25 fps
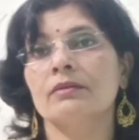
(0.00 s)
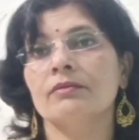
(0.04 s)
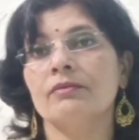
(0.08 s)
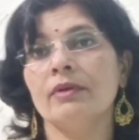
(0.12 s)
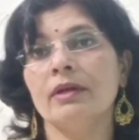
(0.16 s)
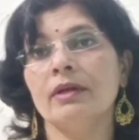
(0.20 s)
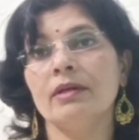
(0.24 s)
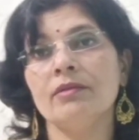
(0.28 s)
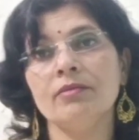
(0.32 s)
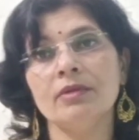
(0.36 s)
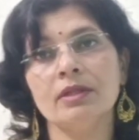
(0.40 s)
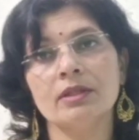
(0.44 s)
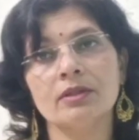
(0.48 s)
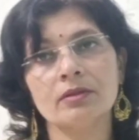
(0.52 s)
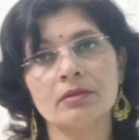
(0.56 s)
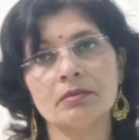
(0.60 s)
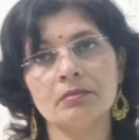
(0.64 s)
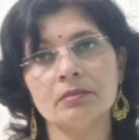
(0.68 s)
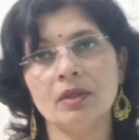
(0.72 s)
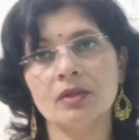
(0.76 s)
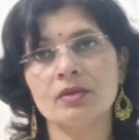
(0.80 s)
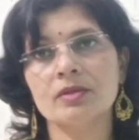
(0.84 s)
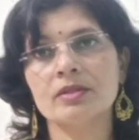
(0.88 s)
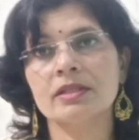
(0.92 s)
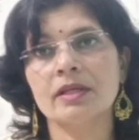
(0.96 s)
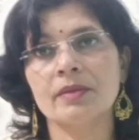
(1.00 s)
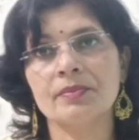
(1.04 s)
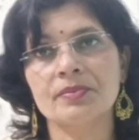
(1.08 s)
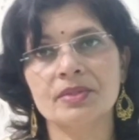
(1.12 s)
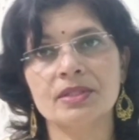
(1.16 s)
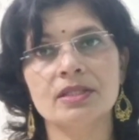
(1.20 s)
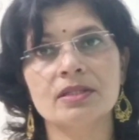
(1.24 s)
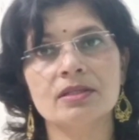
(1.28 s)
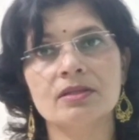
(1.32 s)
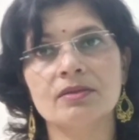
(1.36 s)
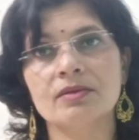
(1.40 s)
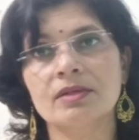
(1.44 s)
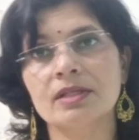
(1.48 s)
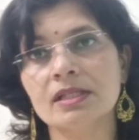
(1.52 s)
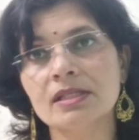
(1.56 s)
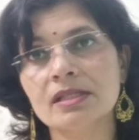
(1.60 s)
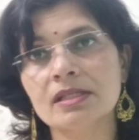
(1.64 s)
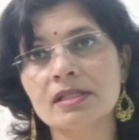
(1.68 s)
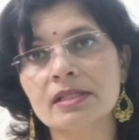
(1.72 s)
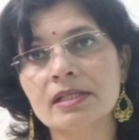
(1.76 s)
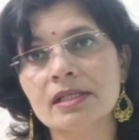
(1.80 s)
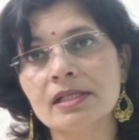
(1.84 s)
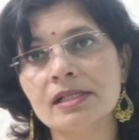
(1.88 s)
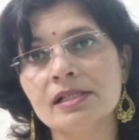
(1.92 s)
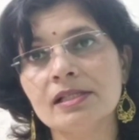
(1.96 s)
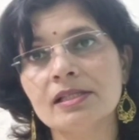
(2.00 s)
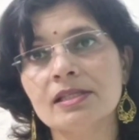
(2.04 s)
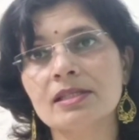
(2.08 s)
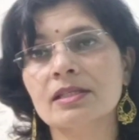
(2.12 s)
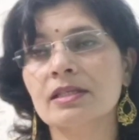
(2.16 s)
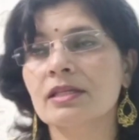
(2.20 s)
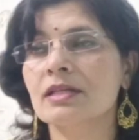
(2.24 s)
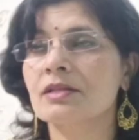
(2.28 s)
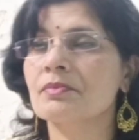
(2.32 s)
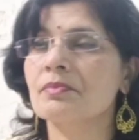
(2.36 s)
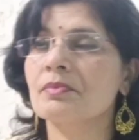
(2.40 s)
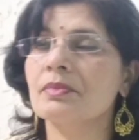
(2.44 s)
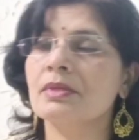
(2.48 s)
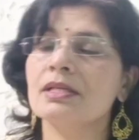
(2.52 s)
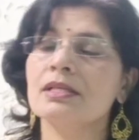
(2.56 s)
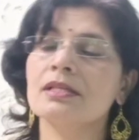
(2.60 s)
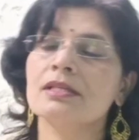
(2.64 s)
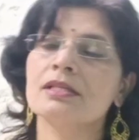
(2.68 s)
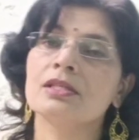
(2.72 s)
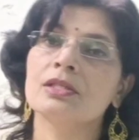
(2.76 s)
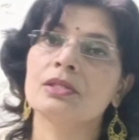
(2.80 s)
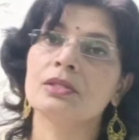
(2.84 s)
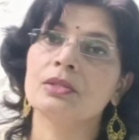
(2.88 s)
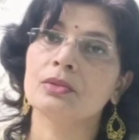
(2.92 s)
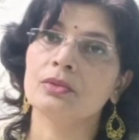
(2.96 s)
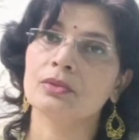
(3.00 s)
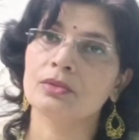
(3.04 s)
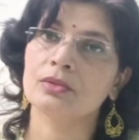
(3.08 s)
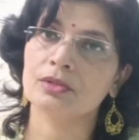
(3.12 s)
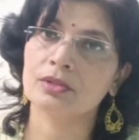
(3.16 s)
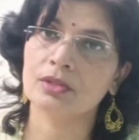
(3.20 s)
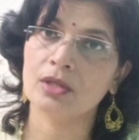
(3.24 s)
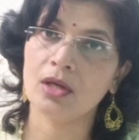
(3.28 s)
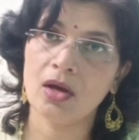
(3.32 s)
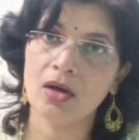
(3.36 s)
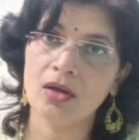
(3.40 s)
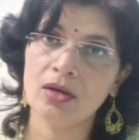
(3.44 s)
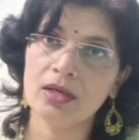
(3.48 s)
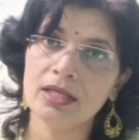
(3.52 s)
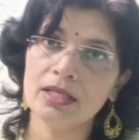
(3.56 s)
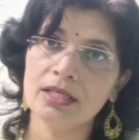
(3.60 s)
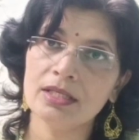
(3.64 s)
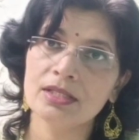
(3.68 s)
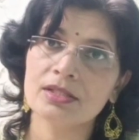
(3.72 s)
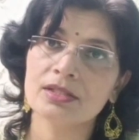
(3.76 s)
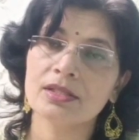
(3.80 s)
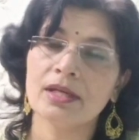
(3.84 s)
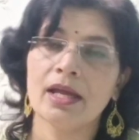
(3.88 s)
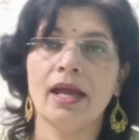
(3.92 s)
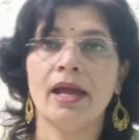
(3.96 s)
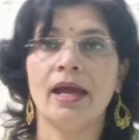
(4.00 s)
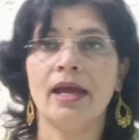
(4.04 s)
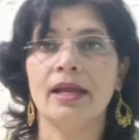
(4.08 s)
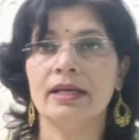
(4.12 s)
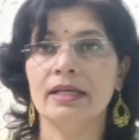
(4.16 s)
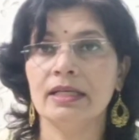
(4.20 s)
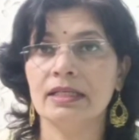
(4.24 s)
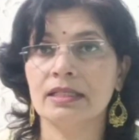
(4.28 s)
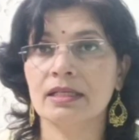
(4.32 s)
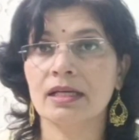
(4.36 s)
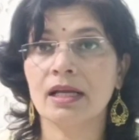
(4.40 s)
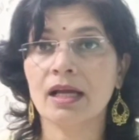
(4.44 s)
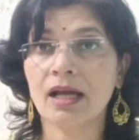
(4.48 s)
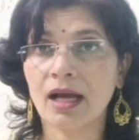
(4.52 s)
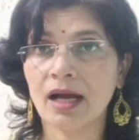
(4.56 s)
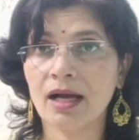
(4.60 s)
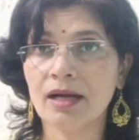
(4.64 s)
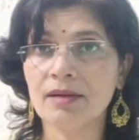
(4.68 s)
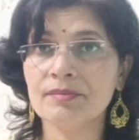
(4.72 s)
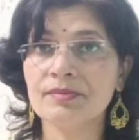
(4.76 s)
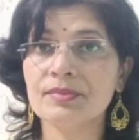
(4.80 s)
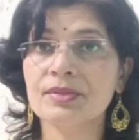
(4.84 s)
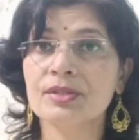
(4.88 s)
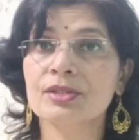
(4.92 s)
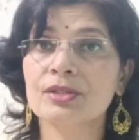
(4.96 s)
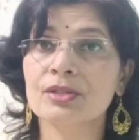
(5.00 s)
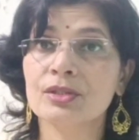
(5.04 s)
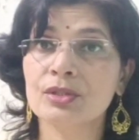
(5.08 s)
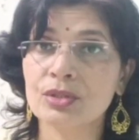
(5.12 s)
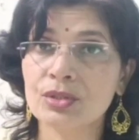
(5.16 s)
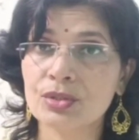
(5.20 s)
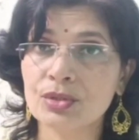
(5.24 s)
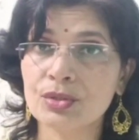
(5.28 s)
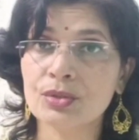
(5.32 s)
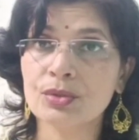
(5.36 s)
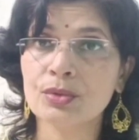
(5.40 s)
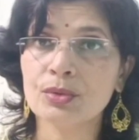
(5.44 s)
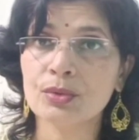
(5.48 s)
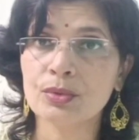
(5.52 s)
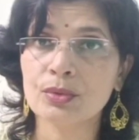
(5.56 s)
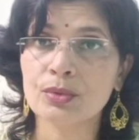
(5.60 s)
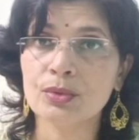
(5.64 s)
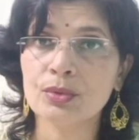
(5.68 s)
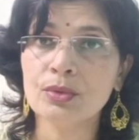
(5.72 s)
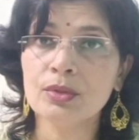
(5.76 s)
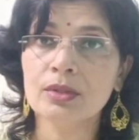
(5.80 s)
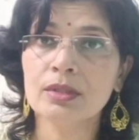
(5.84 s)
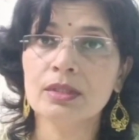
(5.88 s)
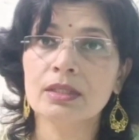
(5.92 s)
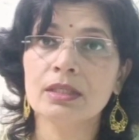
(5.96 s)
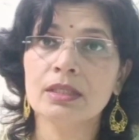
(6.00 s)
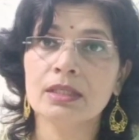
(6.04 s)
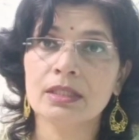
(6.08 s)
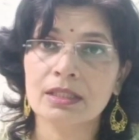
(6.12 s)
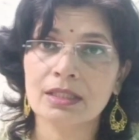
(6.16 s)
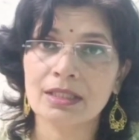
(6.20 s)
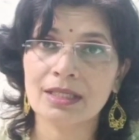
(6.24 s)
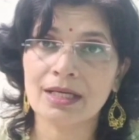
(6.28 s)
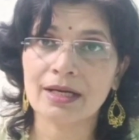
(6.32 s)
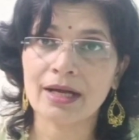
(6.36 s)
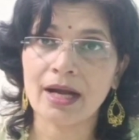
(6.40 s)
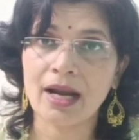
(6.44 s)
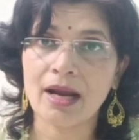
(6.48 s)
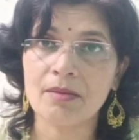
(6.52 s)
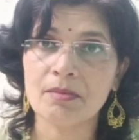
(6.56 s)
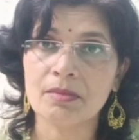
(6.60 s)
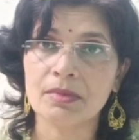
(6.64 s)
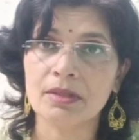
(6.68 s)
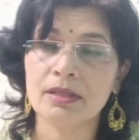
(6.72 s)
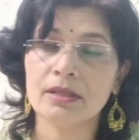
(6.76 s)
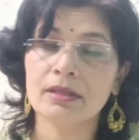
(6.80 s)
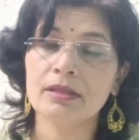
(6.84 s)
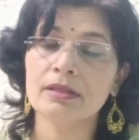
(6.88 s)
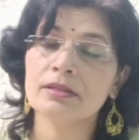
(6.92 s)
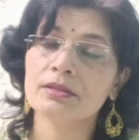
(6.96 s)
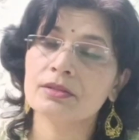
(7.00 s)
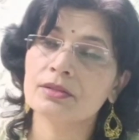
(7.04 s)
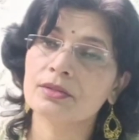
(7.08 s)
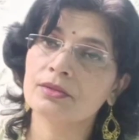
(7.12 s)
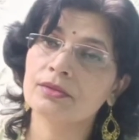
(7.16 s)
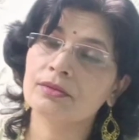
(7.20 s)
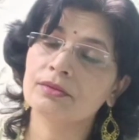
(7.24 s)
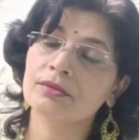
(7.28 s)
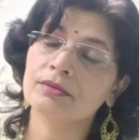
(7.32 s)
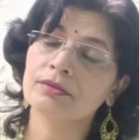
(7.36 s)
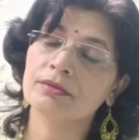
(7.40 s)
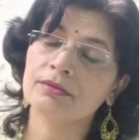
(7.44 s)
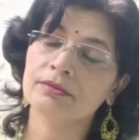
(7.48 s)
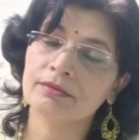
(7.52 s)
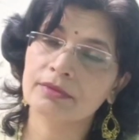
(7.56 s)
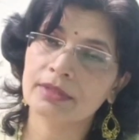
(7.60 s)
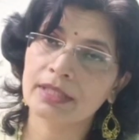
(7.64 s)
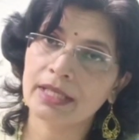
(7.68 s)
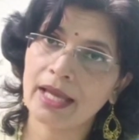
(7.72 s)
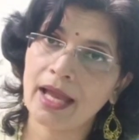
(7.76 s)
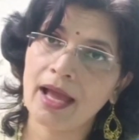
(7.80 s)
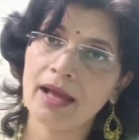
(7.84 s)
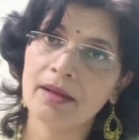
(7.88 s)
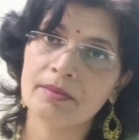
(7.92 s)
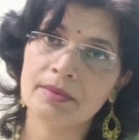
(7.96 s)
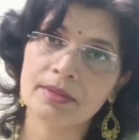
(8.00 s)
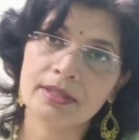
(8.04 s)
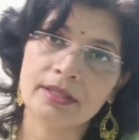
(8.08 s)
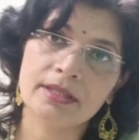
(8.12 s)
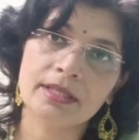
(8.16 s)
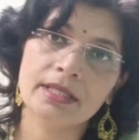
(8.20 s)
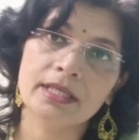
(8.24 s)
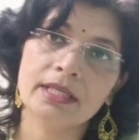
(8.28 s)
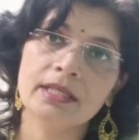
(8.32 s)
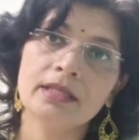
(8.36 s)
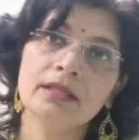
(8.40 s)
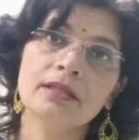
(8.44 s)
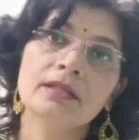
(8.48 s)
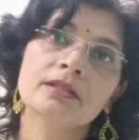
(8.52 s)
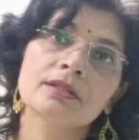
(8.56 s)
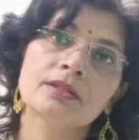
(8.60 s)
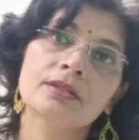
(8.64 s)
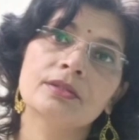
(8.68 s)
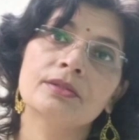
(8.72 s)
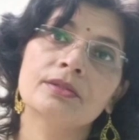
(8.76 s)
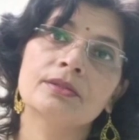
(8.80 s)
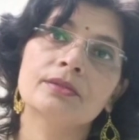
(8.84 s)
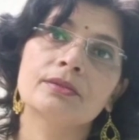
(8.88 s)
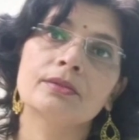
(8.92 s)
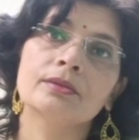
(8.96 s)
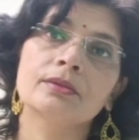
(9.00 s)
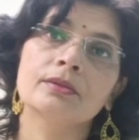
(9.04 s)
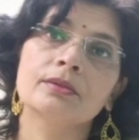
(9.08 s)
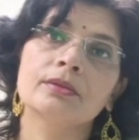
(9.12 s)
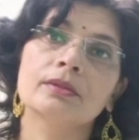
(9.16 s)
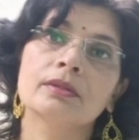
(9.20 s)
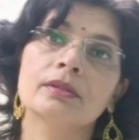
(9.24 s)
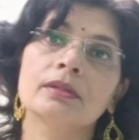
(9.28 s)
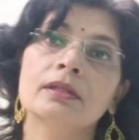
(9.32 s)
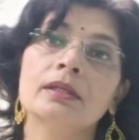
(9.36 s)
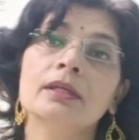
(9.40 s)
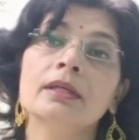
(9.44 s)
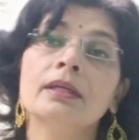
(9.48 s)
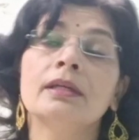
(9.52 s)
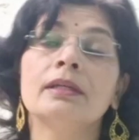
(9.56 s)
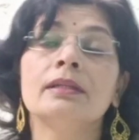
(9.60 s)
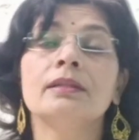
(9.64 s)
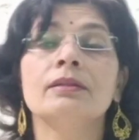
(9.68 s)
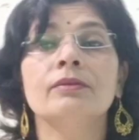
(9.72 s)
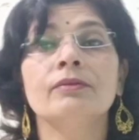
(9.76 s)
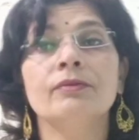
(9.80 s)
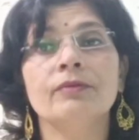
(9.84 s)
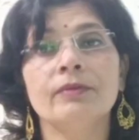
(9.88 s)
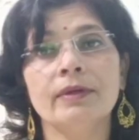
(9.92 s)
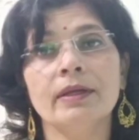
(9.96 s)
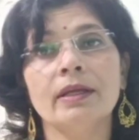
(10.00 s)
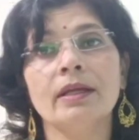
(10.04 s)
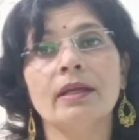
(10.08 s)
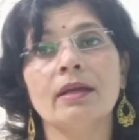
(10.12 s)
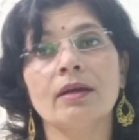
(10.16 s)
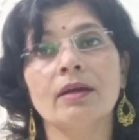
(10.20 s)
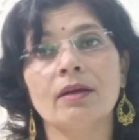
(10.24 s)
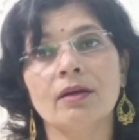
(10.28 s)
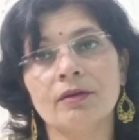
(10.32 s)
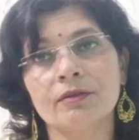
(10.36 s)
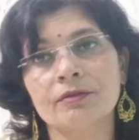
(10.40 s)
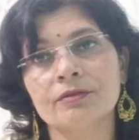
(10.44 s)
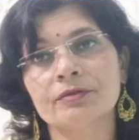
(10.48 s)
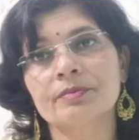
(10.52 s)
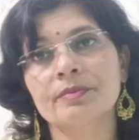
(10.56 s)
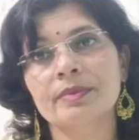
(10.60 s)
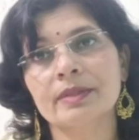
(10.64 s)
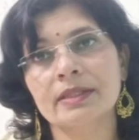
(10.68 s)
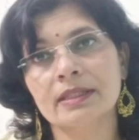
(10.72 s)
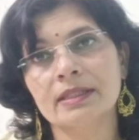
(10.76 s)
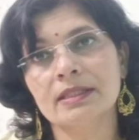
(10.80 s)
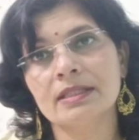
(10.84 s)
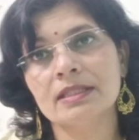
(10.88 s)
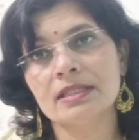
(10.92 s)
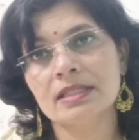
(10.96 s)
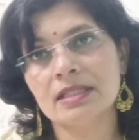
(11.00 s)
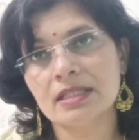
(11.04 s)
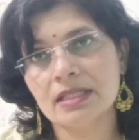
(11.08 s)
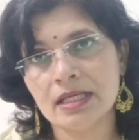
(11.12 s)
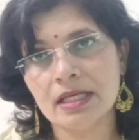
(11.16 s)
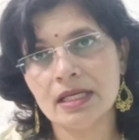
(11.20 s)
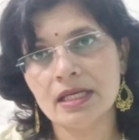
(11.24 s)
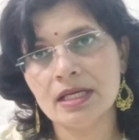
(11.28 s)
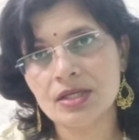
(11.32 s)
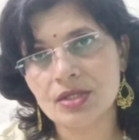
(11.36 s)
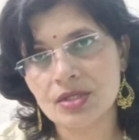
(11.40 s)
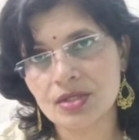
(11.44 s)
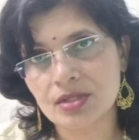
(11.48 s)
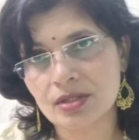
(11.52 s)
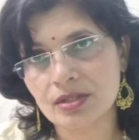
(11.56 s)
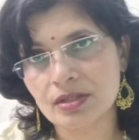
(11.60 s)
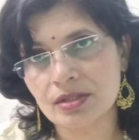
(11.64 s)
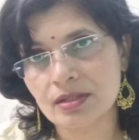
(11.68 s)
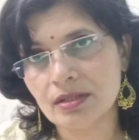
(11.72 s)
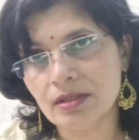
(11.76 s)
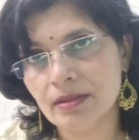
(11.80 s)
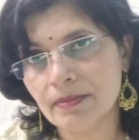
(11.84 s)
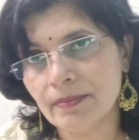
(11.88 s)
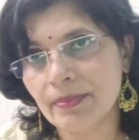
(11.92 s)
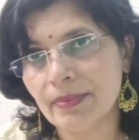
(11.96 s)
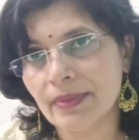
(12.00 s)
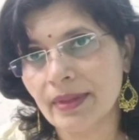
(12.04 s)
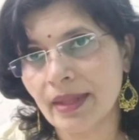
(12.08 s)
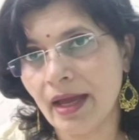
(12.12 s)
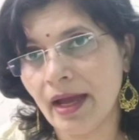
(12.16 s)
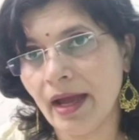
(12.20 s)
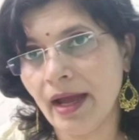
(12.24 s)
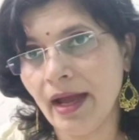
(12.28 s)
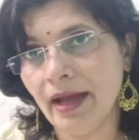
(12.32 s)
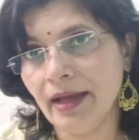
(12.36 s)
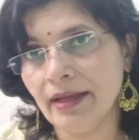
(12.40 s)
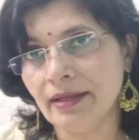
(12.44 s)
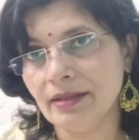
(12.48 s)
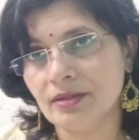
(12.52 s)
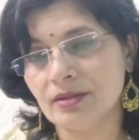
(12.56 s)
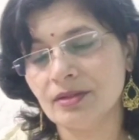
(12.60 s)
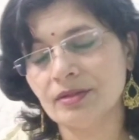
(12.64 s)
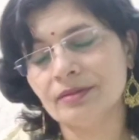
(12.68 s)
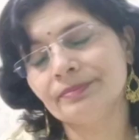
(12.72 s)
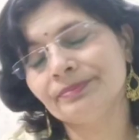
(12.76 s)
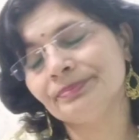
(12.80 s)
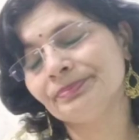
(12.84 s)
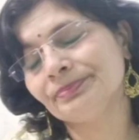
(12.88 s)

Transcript: when we are talking about subsidiary skills, it means your knowledge, and it comes through grammar, through vocabulary, through the way of pronunciation and